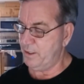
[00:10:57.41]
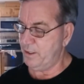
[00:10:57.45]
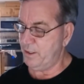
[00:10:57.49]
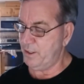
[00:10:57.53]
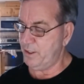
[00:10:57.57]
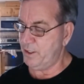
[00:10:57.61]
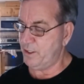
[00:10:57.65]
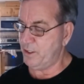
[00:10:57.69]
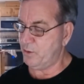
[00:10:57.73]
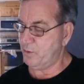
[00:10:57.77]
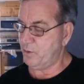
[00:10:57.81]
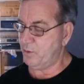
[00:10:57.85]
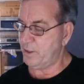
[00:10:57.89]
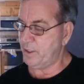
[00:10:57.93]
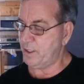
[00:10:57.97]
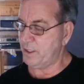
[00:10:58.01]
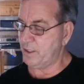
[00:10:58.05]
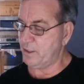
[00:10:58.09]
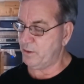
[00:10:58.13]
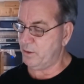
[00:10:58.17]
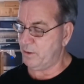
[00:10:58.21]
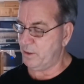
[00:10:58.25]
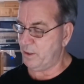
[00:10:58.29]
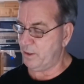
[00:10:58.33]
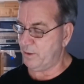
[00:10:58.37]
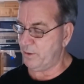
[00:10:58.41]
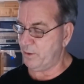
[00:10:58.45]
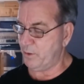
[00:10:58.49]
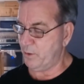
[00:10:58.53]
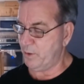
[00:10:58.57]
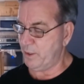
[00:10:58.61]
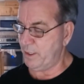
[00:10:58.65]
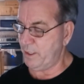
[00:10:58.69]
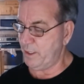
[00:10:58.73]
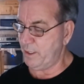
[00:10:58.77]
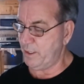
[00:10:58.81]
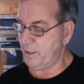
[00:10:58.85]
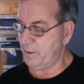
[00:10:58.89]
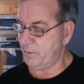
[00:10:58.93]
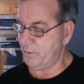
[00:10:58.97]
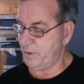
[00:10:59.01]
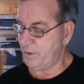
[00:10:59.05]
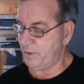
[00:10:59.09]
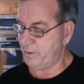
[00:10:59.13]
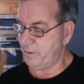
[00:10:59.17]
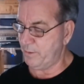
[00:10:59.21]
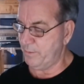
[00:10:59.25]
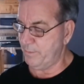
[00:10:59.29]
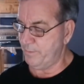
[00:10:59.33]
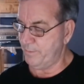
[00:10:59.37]
you don't want to go all the way in
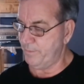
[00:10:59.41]
with them,